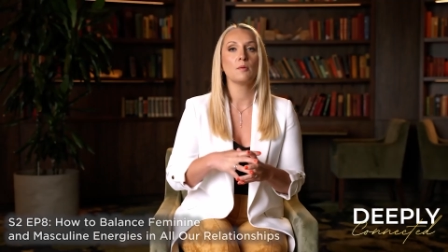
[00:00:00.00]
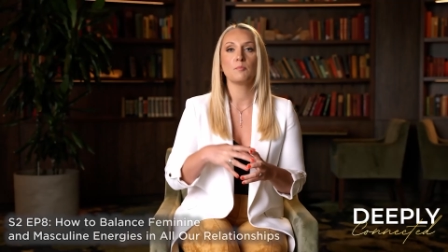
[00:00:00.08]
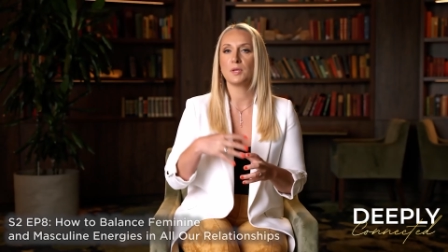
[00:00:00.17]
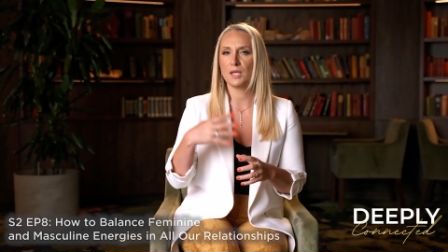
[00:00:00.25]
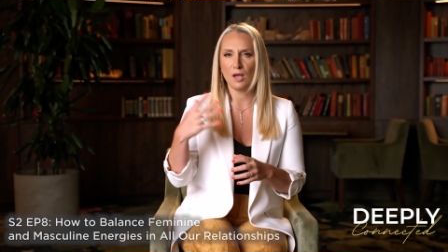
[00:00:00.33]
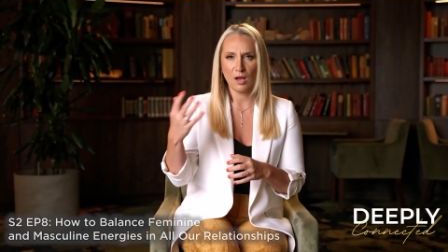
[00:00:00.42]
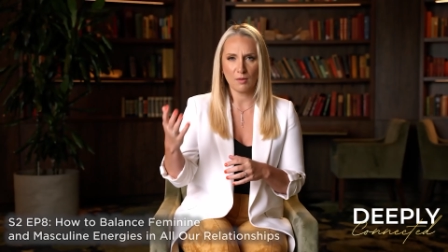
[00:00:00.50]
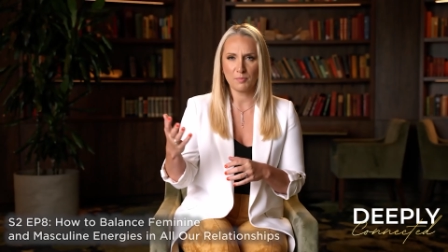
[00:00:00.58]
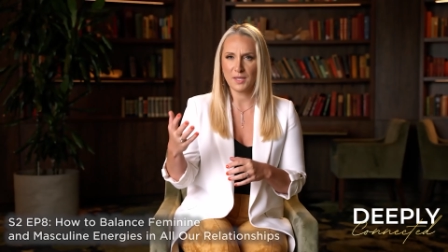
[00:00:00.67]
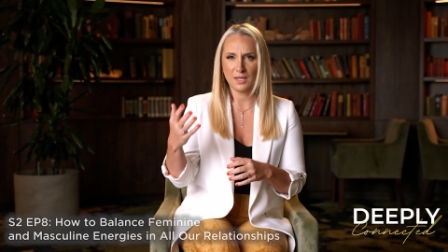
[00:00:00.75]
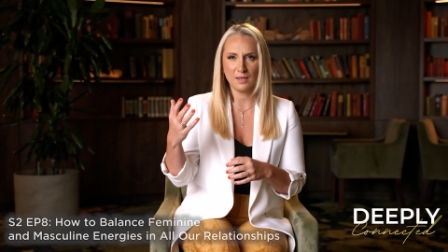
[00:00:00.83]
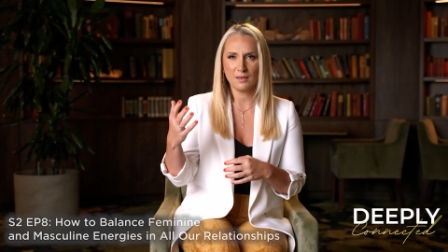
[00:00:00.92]
being
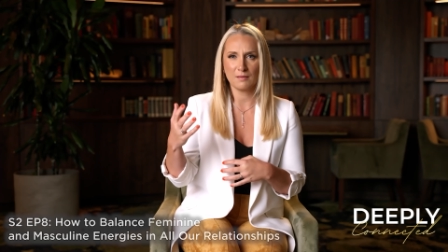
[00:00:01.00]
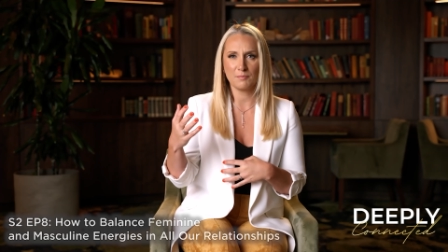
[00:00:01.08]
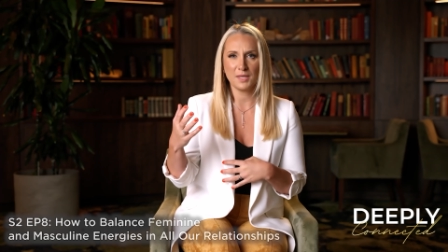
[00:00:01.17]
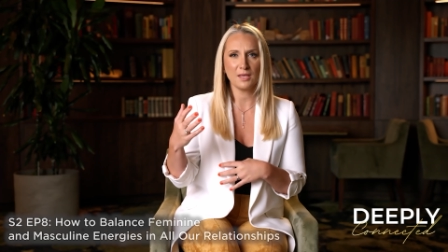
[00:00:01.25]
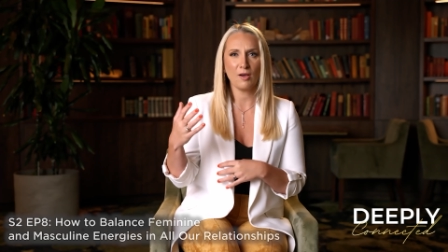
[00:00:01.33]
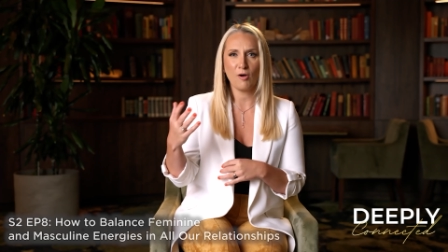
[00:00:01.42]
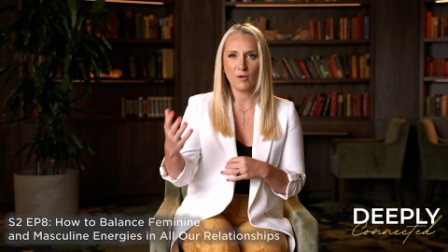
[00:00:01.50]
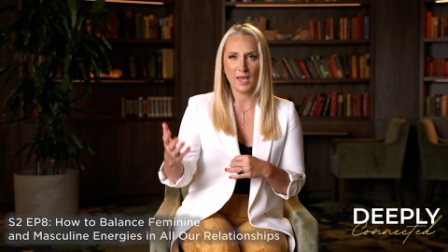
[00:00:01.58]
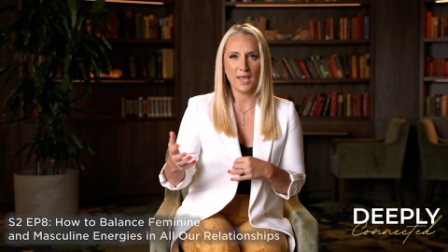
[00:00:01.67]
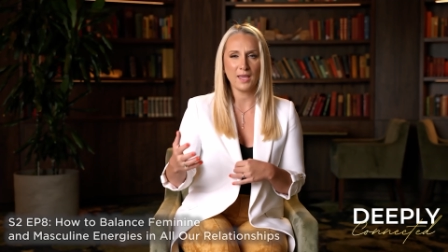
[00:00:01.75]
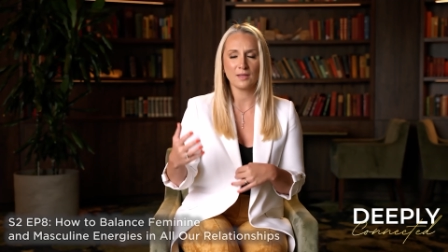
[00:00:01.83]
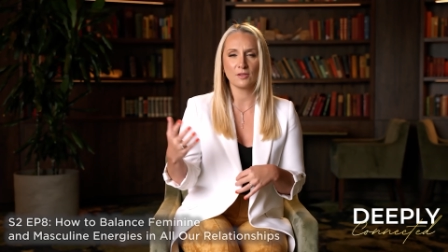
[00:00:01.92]

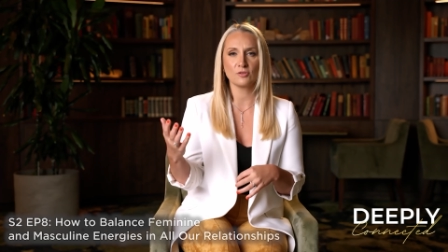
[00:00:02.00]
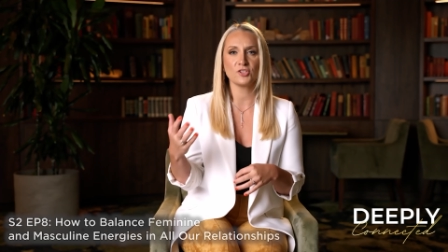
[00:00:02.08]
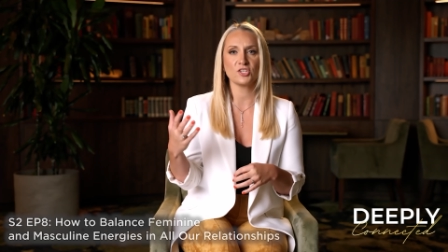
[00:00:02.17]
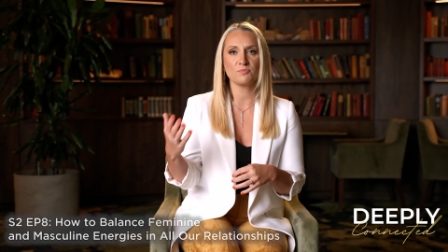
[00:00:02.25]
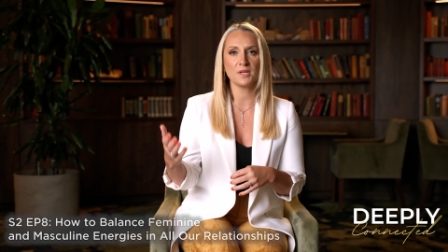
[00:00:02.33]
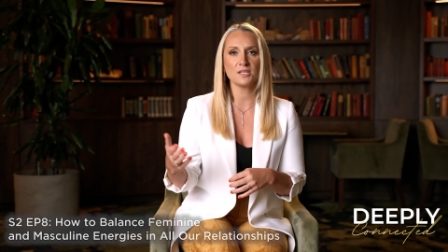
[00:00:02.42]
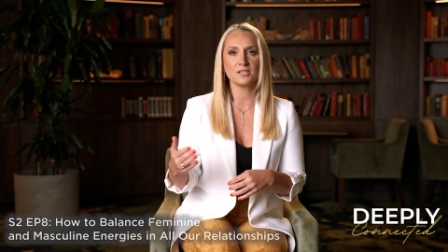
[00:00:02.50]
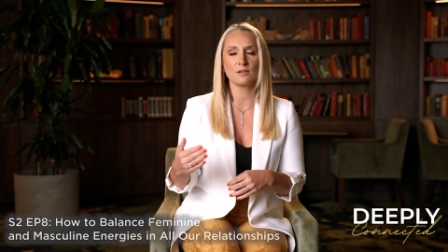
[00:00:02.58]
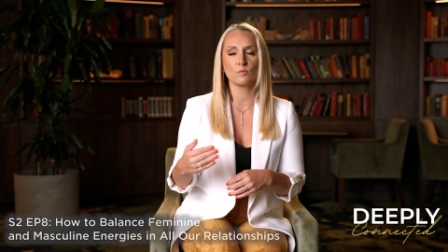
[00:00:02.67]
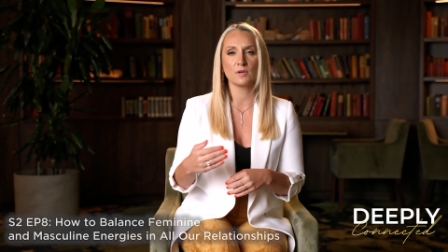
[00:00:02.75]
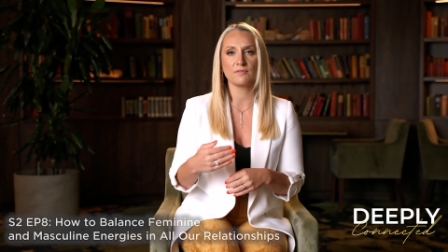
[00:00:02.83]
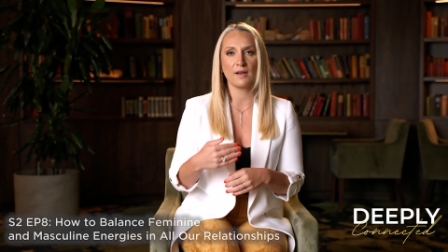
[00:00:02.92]
okay and non-judgmental
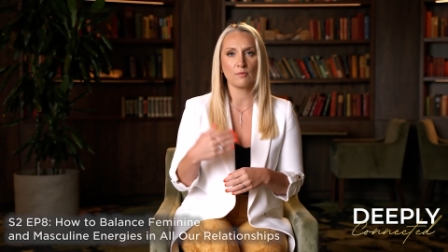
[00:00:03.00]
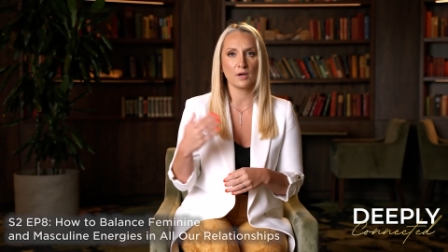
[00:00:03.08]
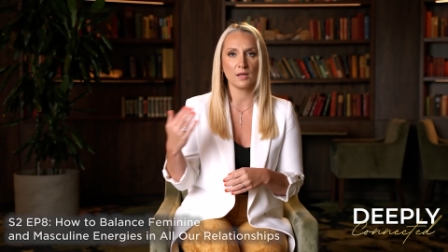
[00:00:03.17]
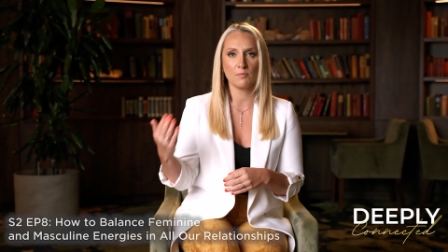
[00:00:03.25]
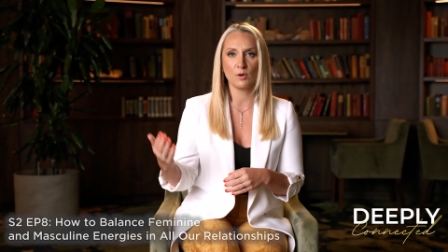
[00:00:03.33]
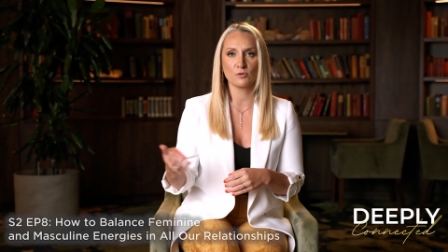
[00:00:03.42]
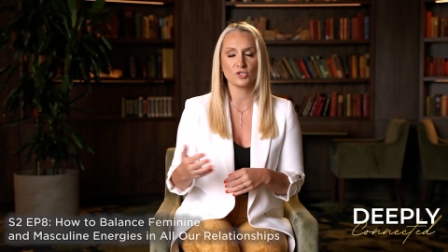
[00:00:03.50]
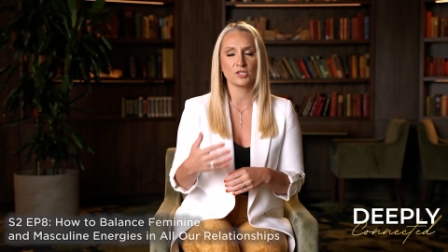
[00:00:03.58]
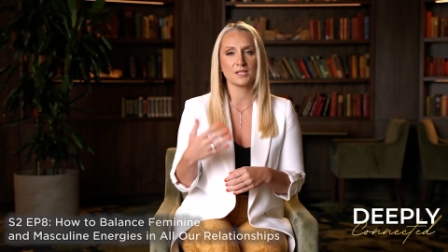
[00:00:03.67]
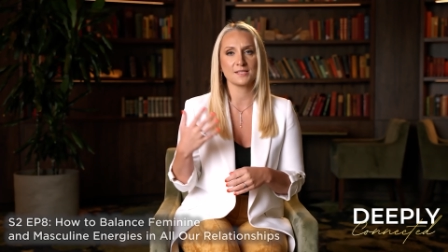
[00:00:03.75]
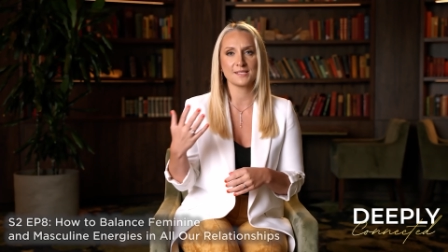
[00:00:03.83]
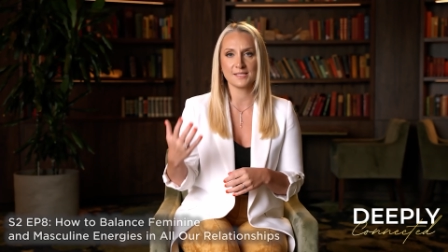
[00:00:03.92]
with our
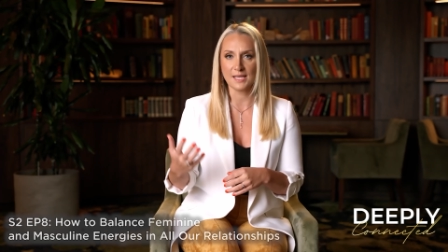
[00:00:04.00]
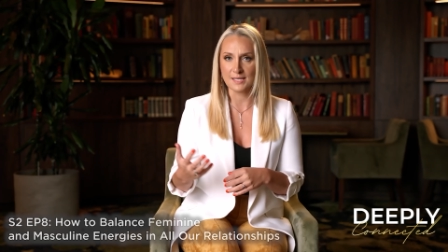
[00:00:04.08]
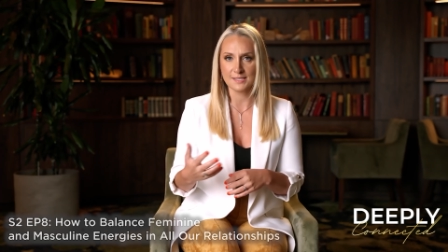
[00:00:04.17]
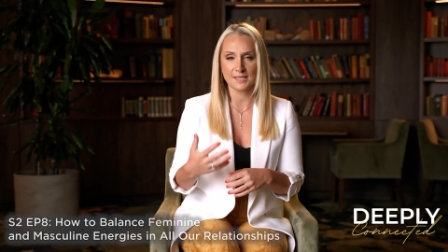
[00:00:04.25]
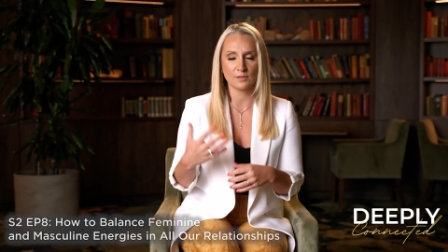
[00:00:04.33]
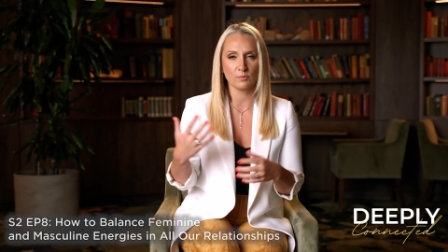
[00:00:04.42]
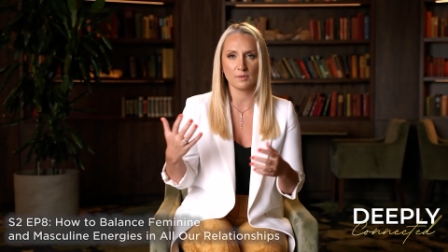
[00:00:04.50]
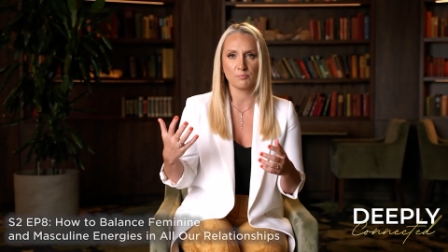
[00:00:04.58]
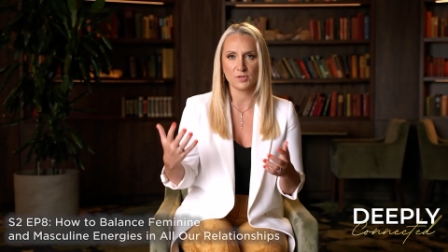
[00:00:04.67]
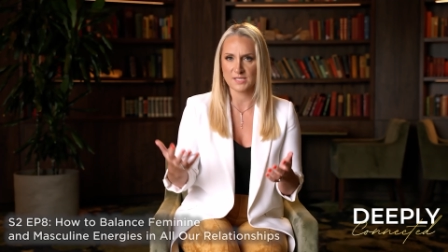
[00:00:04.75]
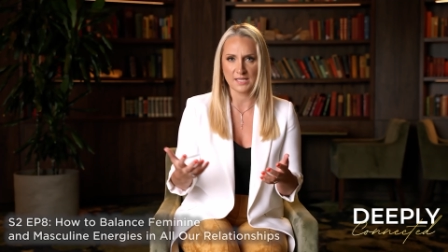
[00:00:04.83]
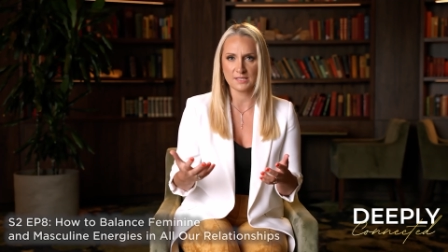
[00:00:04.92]
emotional states that we
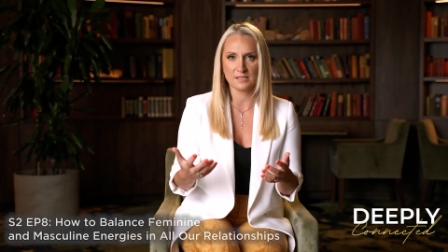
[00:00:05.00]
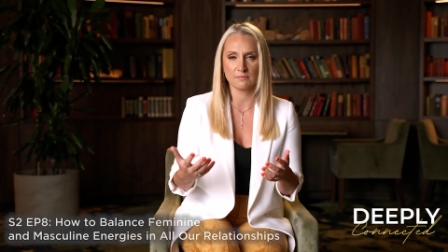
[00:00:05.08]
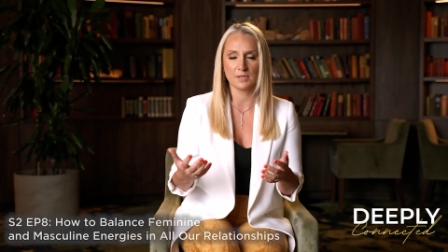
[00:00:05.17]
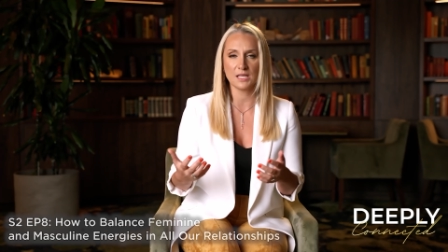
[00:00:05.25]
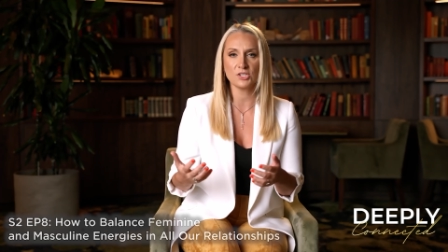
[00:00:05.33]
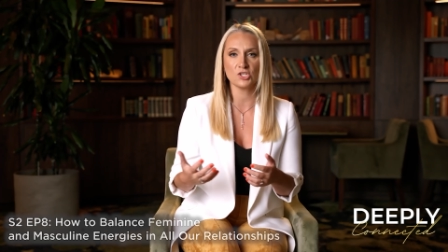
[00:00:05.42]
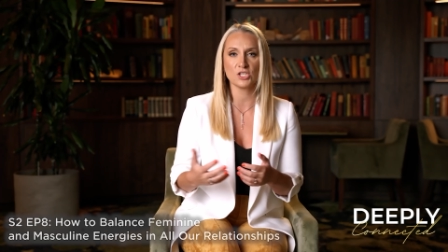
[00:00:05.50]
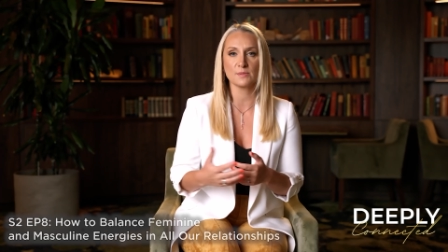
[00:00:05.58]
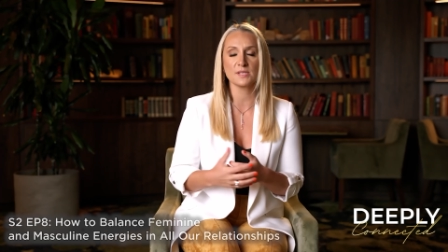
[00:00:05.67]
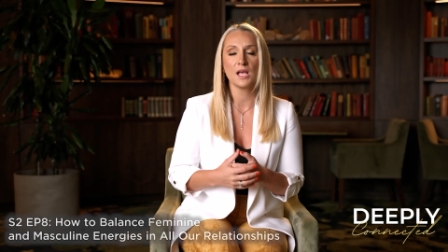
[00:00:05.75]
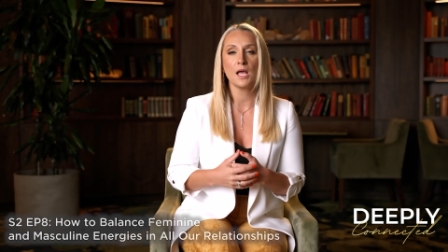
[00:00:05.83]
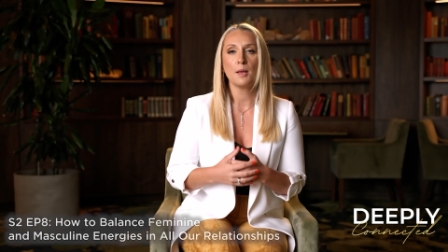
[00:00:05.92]
present in relationships,